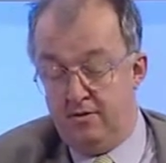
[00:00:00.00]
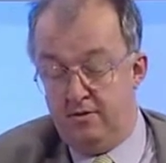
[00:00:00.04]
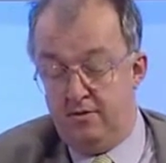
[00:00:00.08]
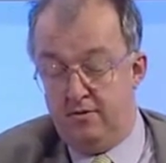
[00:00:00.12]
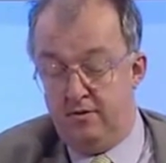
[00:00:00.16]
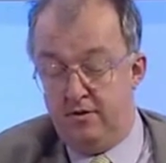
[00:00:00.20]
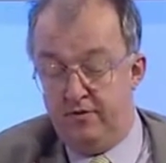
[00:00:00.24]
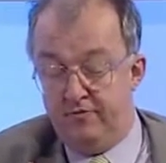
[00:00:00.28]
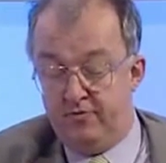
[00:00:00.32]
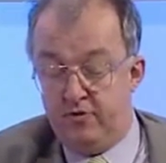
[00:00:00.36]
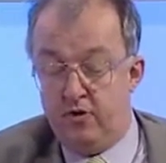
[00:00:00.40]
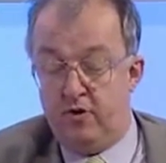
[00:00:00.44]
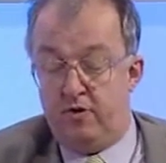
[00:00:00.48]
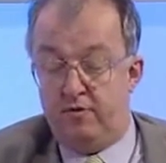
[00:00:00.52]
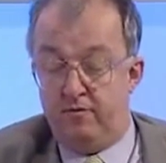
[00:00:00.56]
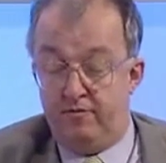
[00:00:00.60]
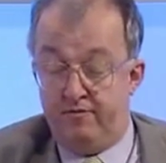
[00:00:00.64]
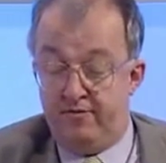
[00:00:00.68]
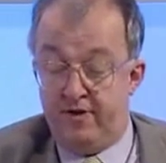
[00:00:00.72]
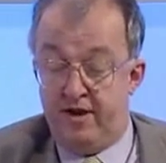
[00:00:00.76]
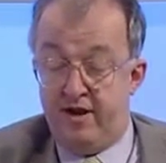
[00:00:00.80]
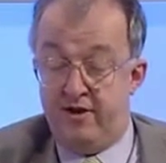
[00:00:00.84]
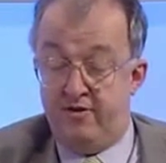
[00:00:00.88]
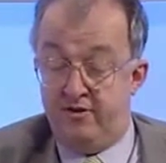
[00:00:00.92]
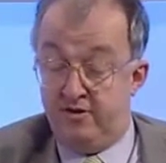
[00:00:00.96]
You've got
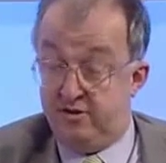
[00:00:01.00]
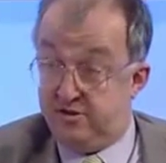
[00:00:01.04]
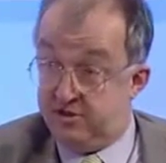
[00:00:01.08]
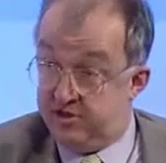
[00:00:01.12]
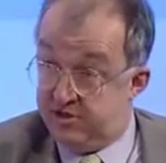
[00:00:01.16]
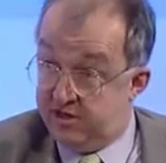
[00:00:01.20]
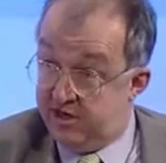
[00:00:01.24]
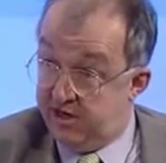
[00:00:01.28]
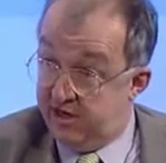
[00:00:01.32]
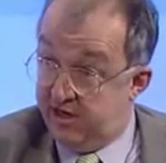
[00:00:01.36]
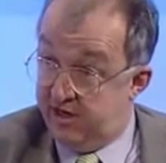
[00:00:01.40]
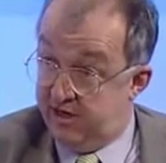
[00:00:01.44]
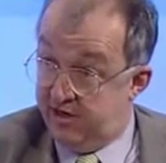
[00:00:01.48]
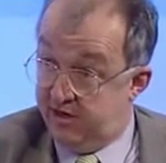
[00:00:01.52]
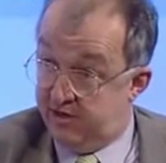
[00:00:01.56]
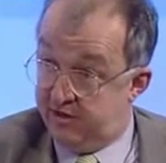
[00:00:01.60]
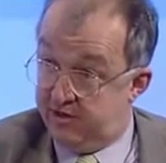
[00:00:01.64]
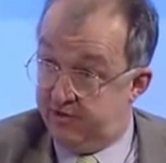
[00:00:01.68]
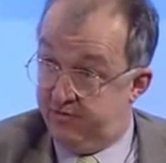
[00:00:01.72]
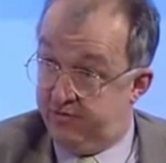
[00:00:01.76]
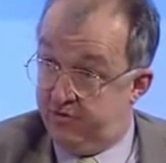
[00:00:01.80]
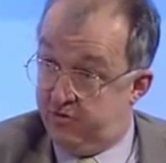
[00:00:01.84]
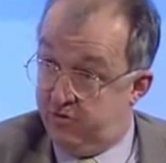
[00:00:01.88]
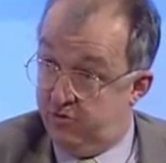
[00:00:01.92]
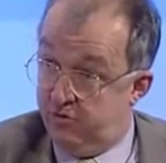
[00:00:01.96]
various
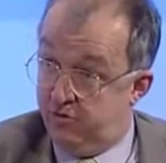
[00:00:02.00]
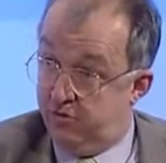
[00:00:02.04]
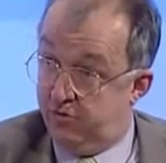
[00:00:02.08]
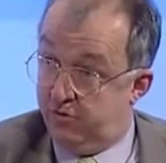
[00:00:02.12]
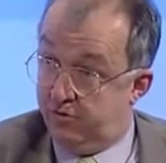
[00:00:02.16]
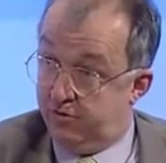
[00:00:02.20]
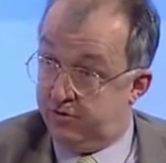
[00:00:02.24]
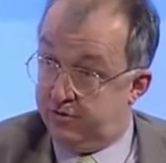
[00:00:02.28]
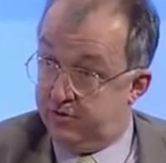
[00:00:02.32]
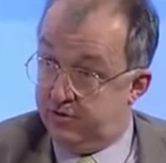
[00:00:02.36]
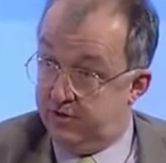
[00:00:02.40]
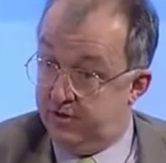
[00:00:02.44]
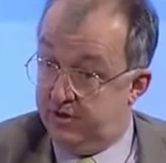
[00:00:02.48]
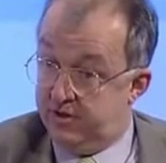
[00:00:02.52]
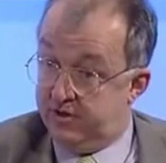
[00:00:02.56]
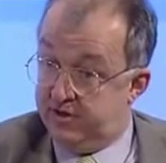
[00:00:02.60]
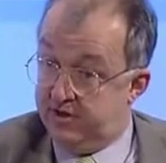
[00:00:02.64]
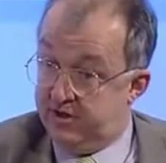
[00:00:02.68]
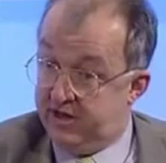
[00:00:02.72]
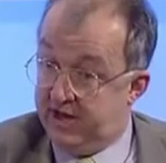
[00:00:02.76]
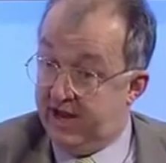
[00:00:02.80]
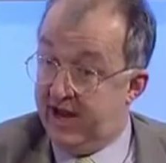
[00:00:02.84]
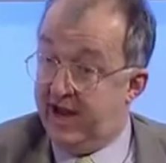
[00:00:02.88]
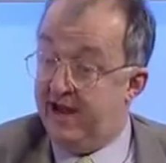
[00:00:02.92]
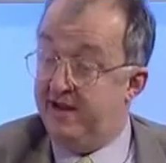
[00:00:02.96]
tiers of courts
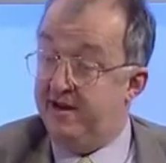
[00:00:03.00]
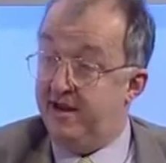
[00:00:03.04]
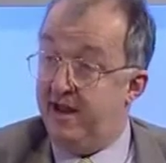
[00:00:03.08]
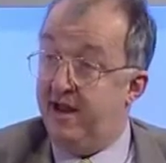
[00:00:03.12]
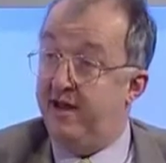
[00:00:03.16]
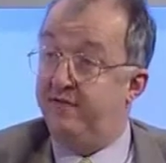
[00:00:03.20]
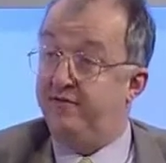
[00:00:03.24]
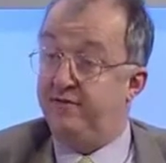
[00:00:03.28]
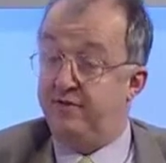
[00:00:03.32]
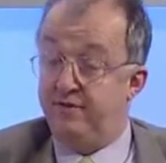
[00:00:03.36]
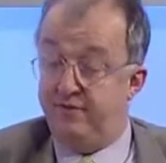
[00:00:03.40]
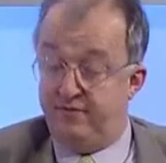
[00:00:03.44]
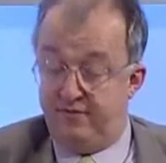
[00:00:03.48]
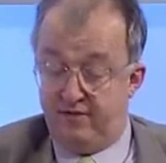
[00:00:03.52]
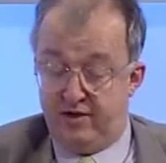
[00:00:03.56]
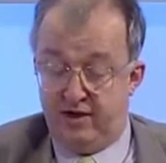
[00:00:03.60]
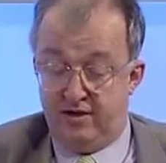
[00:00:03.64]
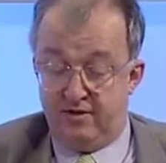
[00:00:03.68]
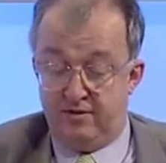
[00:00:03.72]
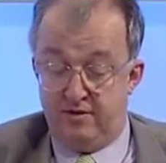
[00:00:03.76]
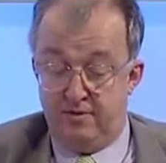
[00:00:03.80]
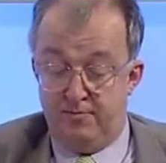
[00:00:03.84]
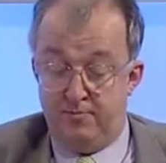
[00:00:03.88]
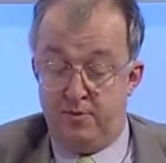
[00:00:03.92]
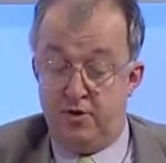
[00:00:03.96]
that can have an
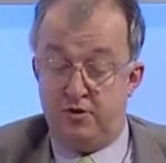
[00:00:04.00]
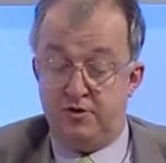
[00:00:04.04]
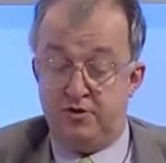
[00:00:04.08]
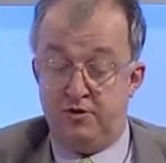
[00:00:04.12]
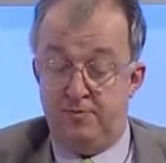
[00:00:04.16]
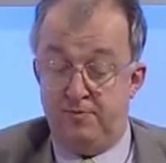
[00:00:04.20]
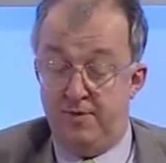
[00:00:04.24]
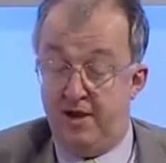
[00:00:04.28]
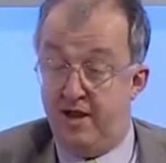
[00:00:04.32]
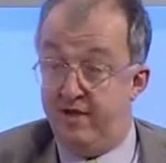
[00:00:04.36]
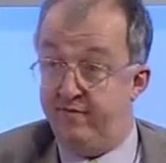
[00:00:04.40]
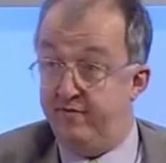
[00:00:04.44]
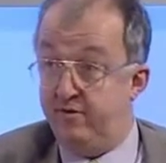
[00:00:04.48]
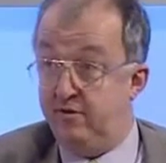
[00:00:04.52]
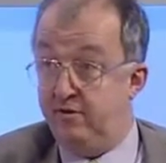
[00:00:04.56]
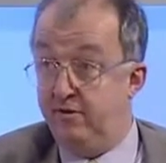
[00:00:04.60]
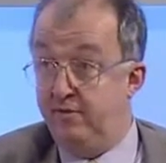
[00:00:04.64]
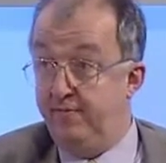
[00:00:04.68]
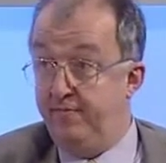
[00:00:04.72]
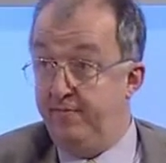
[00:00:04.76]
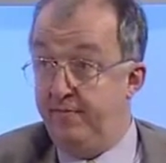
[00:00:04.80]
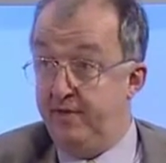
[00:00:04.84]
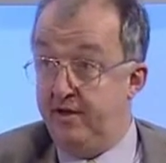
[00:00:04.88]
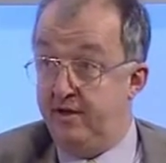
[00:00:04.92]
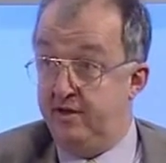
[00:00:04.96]
effect. The bottom
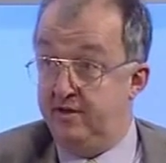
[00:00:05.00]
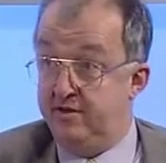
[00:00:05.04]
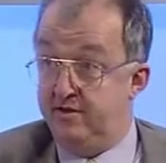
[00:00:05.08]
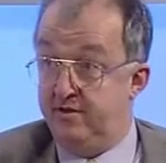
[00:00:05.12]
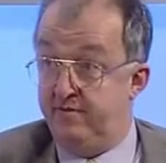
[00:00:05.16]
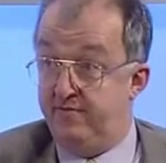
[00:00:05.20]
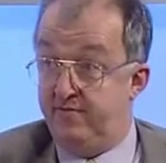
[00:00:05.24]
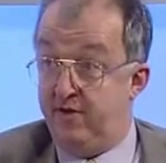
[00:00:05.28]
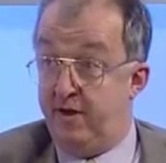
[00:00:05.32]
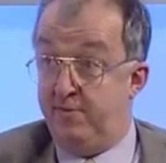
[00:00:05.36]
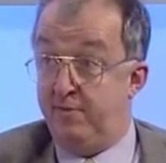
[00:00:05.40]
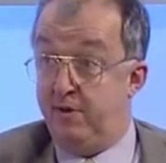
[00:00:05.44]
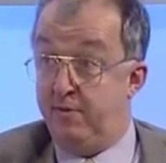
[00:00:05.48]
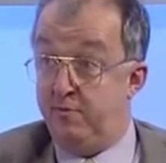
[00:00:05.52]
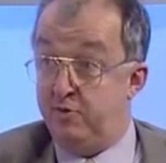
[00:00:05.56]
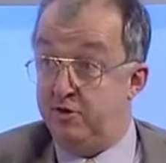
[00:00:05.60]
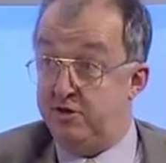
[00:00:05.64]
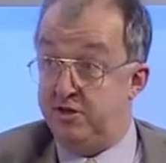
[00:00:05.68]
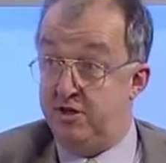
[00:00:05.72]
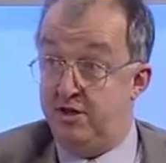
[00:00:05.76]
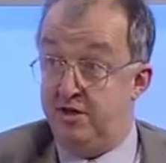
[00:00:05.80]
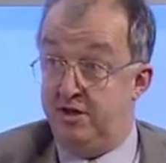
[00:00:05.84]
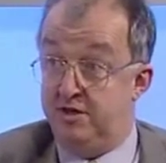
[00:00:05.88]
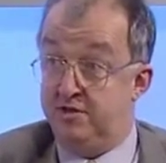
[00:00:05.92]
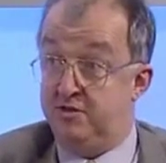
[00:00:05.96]
level is the Family
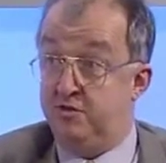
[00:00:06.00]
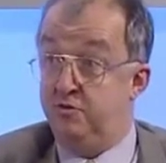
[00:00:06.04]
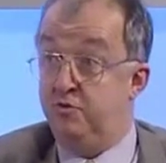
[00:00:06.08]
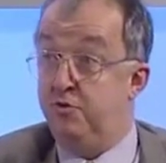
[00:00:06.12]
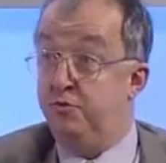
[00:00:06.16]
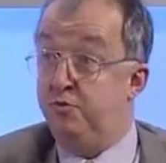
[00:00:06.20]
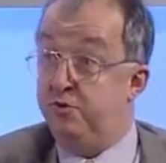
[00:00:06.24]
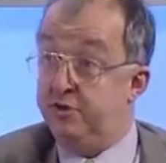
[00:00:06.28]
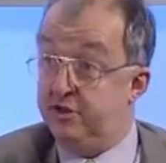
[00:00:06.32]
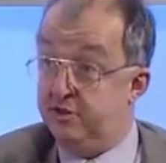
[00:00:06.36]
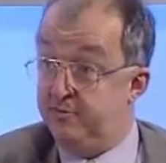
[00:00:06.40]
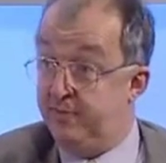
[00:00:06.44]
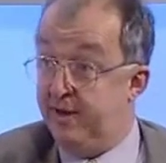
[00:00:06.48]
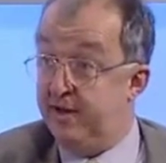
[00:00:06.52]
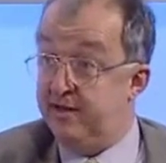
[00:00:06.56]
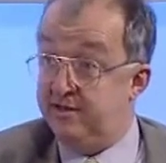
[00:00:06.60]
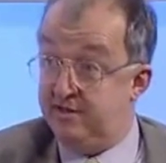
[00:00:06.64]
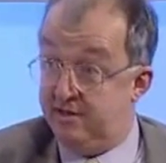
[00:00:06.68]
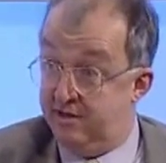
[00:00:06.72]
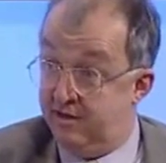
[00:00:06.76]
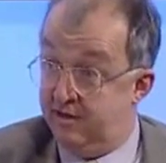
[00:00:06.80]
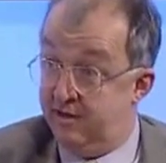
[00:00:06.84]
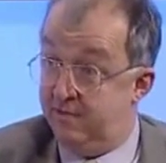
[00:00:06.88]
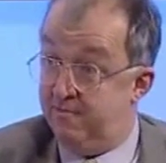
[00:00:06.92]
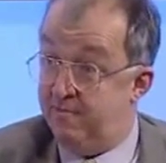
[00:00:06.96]
Proceedings Court, which is
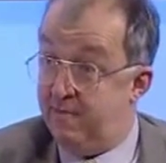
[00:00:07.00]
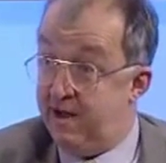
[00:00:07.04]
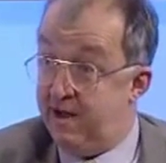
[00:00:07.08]
basically the